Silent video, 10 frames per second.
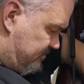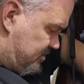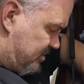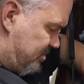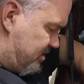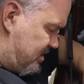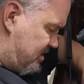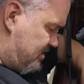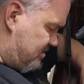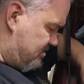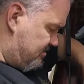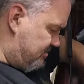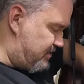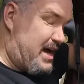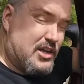some of the
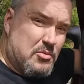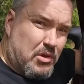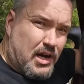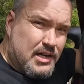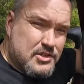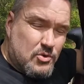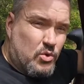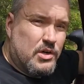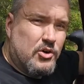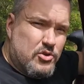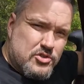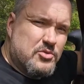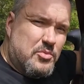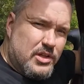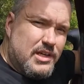vacuum lines that were
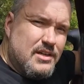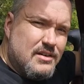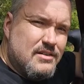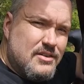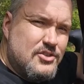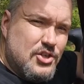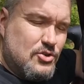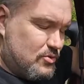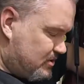noticeably chewed.